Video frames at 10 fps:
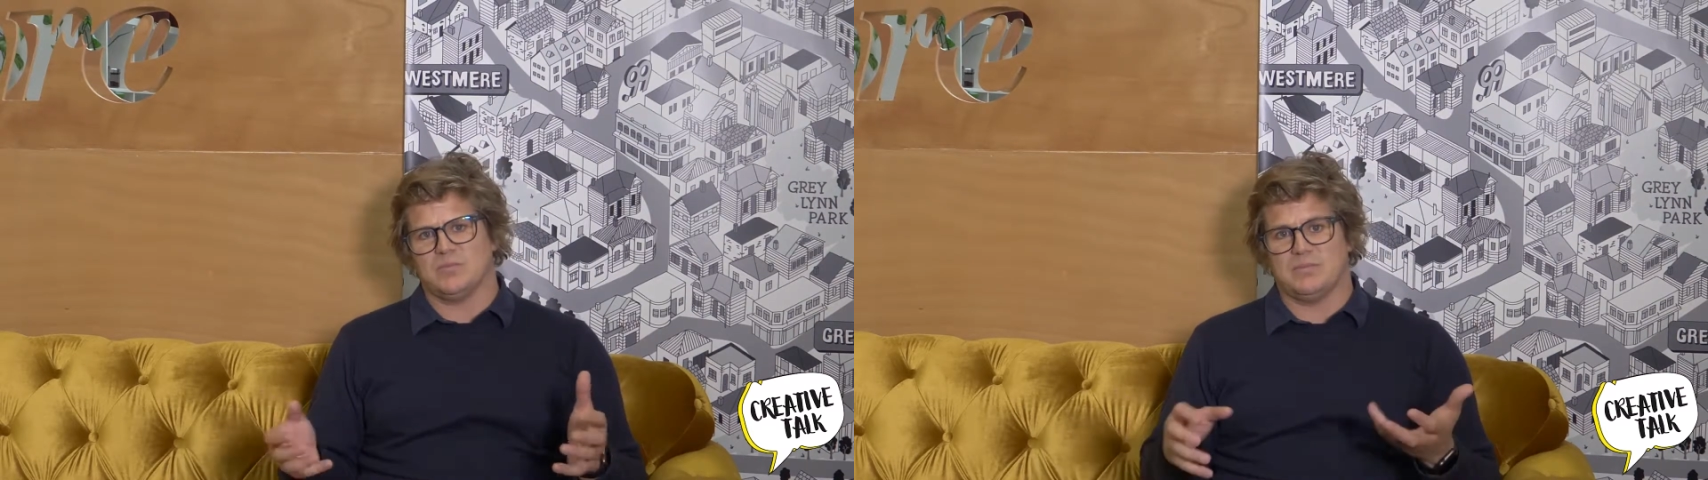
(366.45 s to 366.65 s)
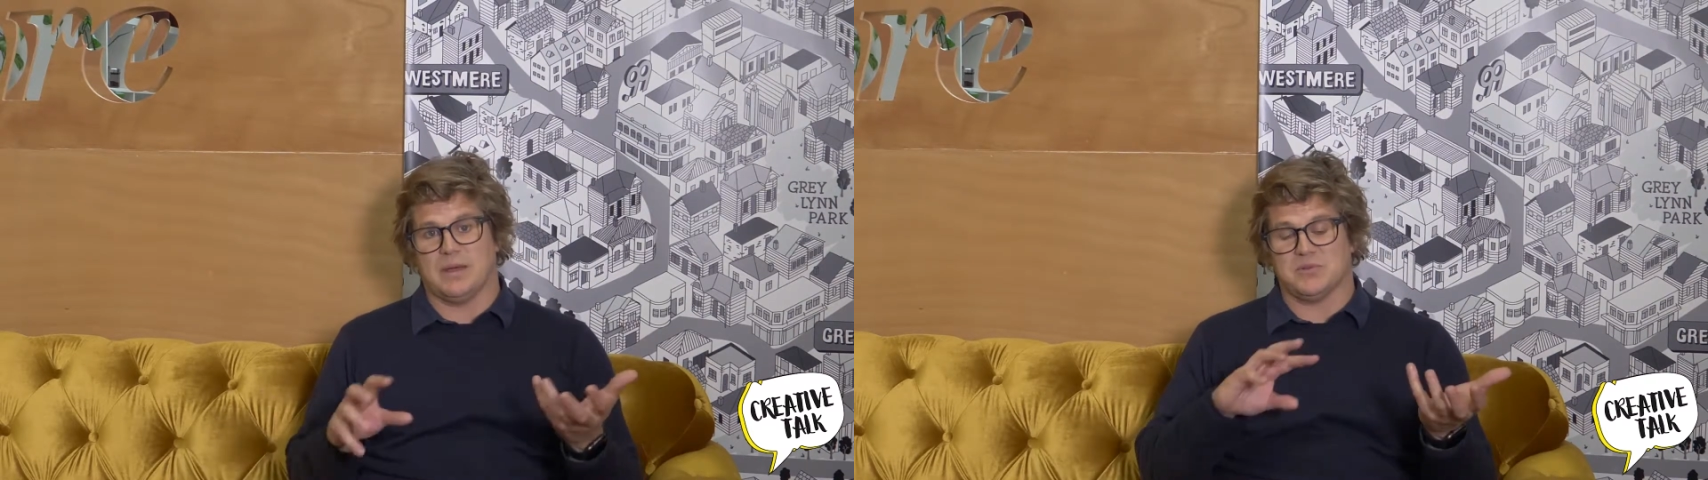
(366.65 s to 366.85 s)

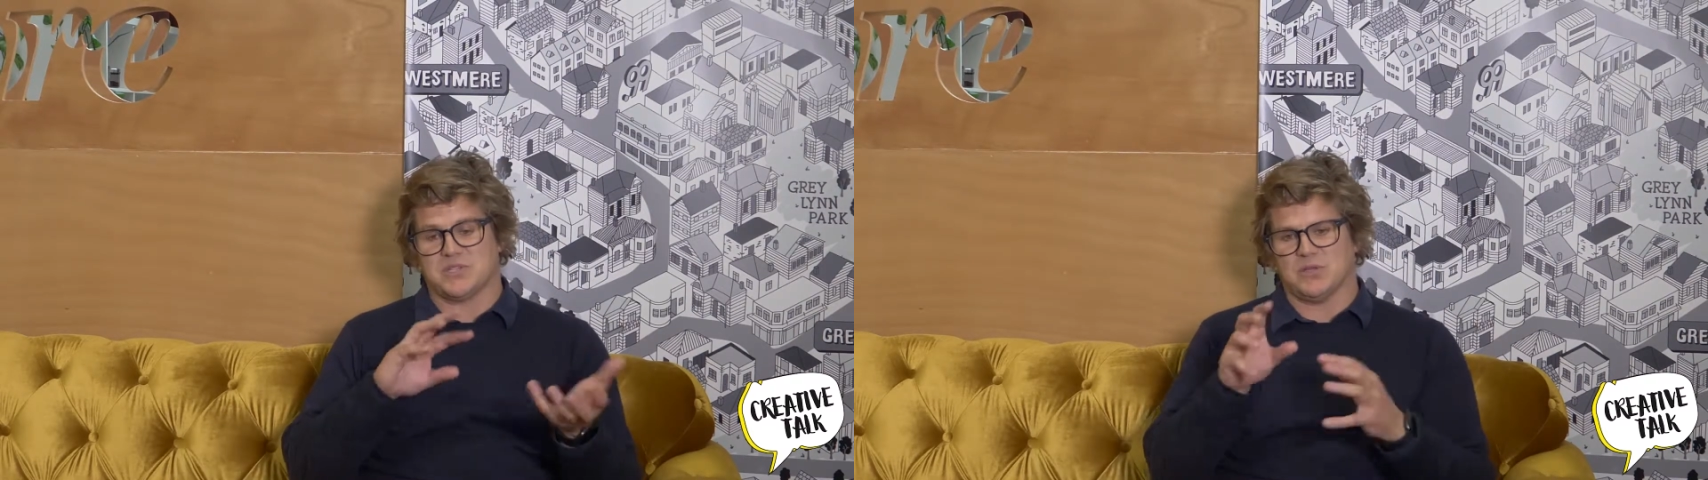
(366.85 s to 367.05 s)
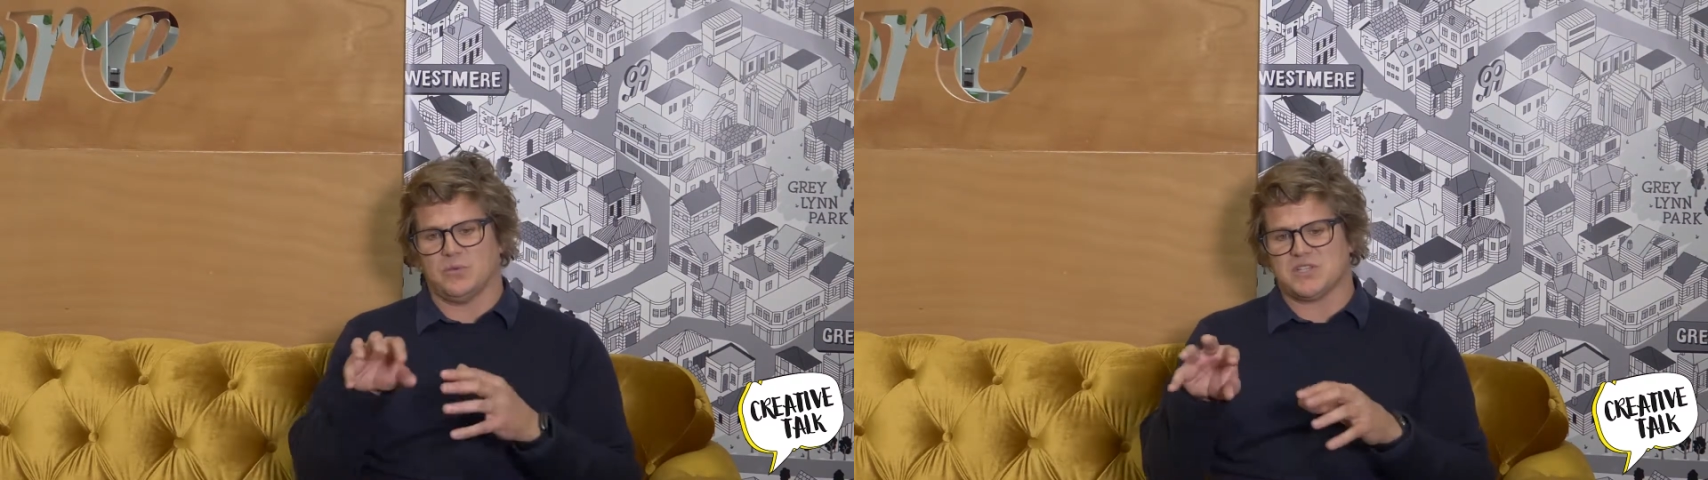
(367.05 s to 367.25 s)
We
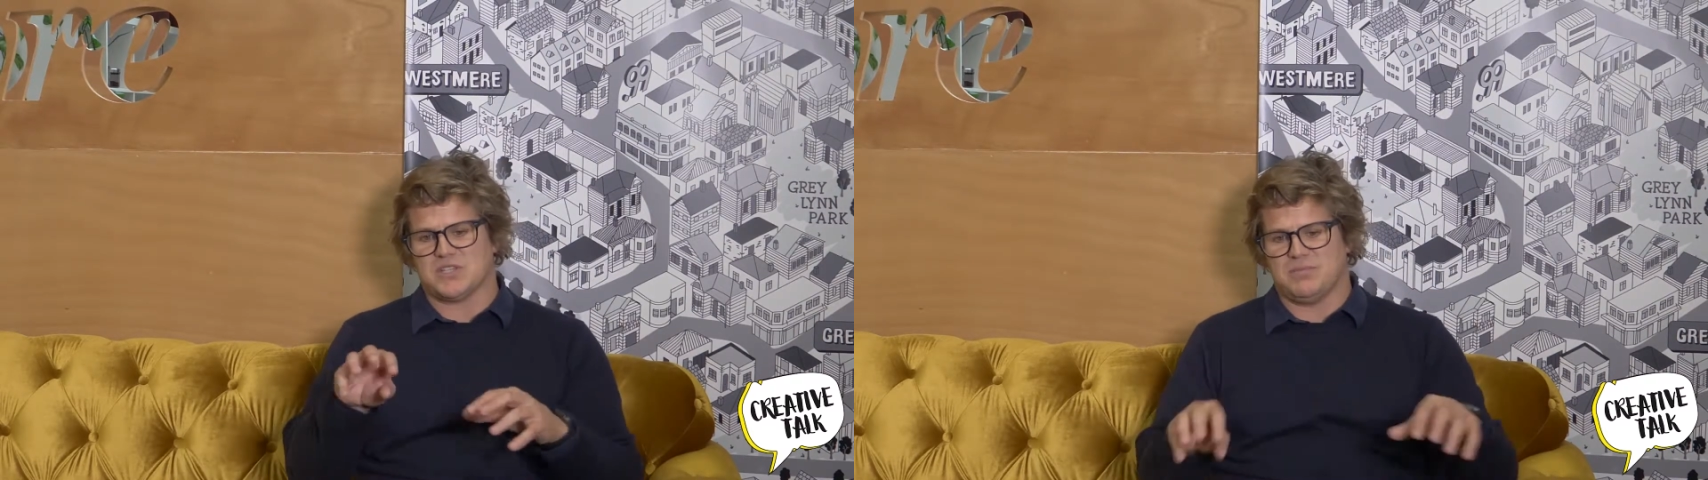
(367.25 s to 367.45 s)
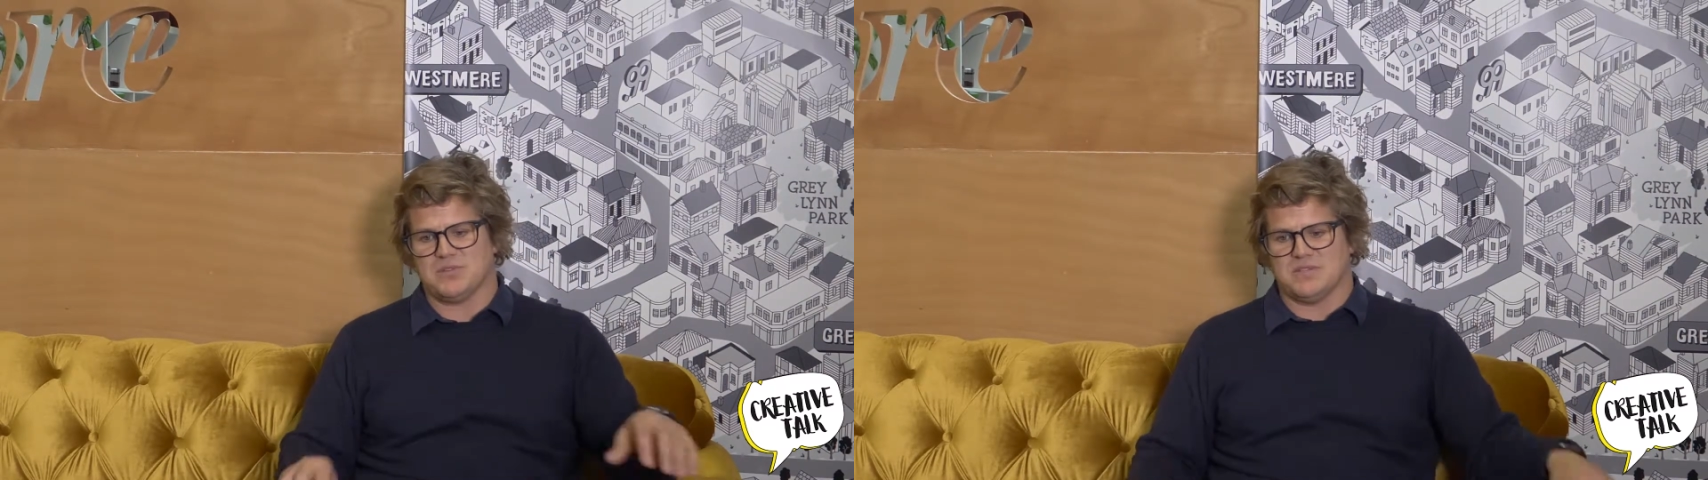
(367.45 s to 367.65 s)
publish little wee
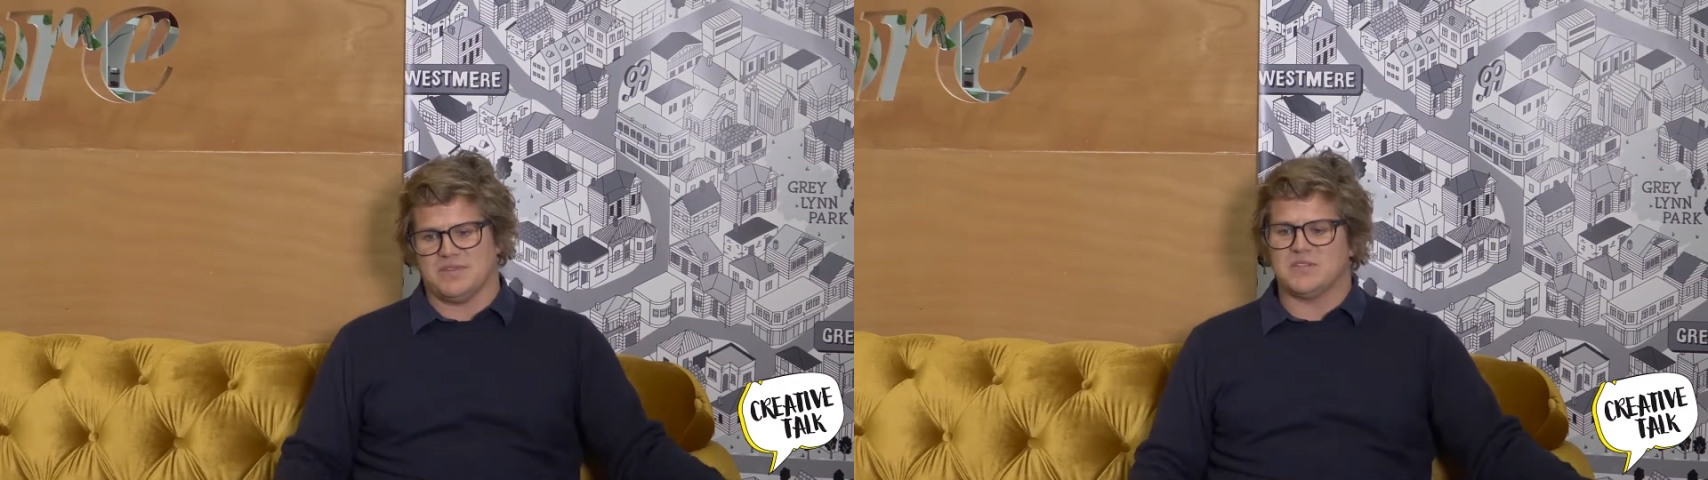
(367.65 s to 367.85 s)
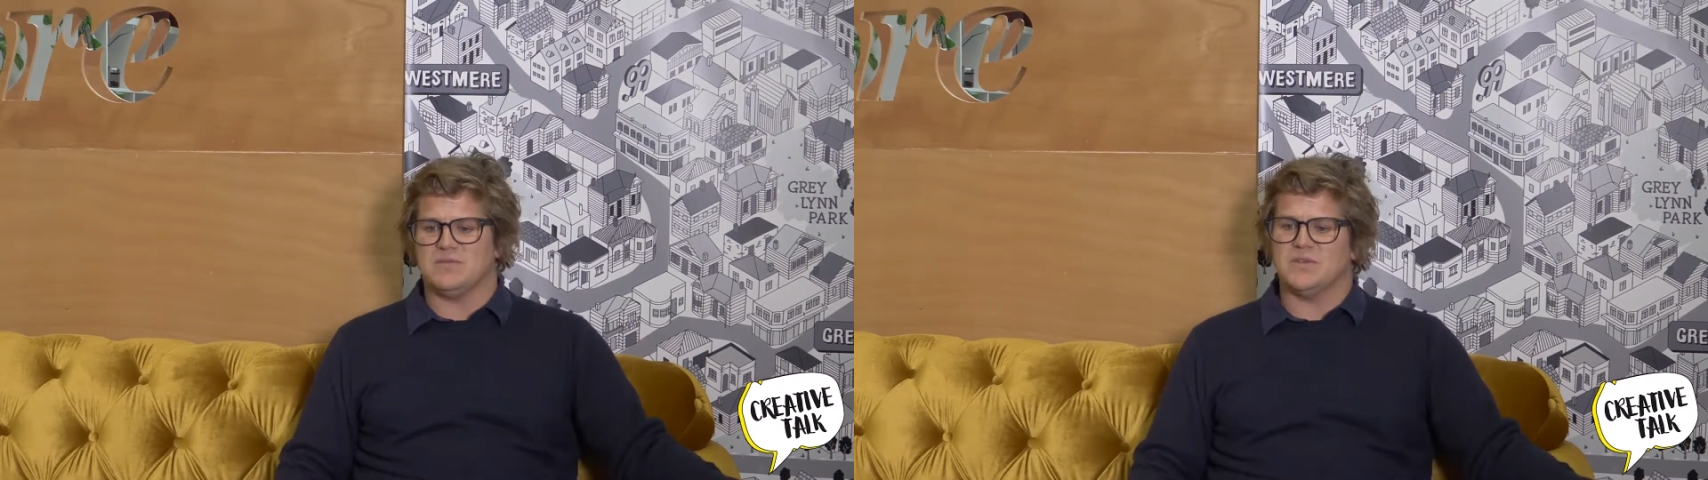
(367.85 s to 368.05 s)
snippets of
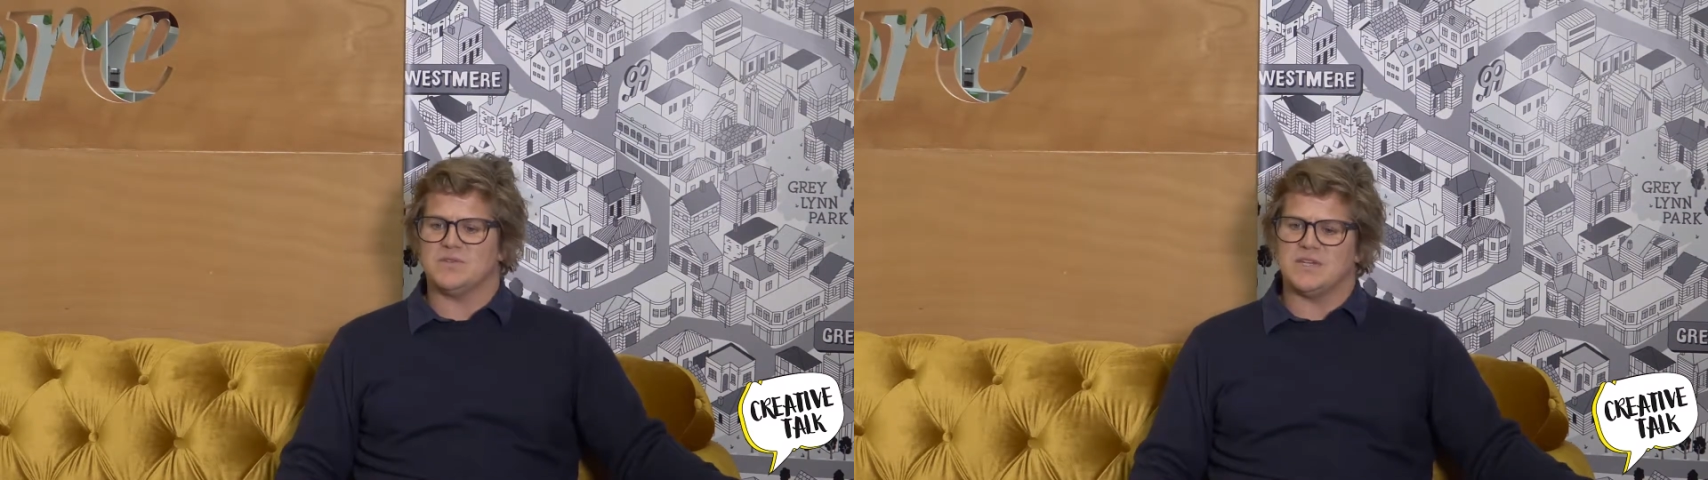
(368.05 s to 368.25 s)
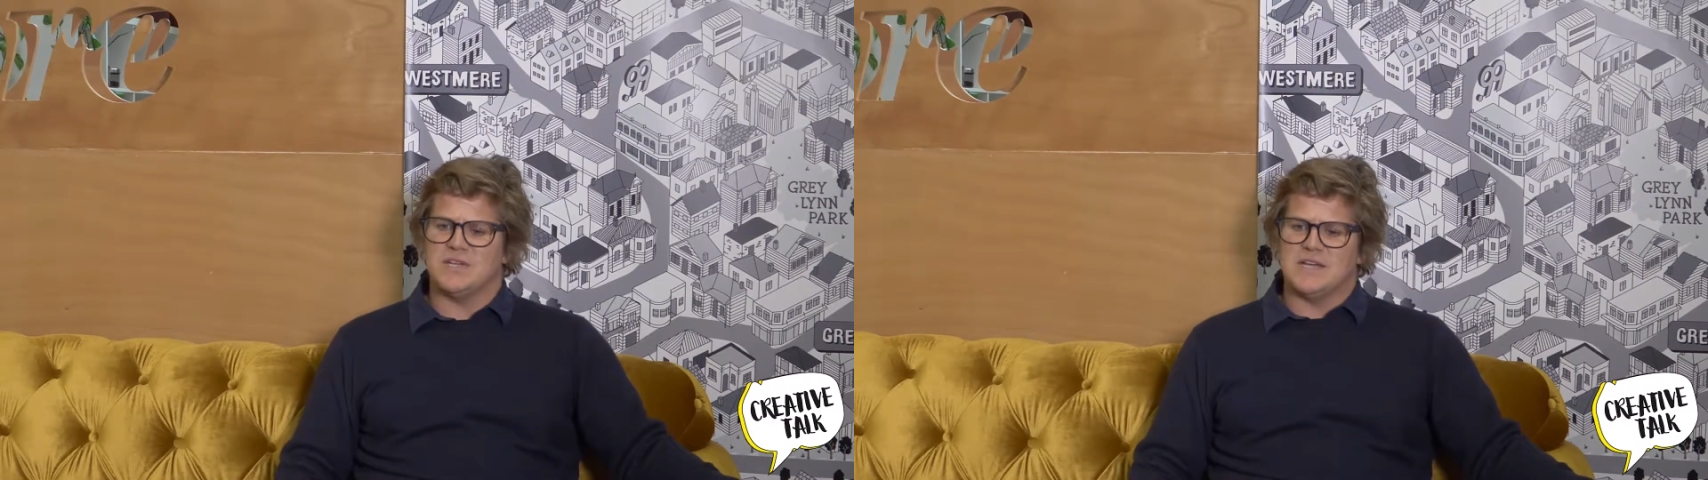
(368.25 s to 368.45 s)
interviews.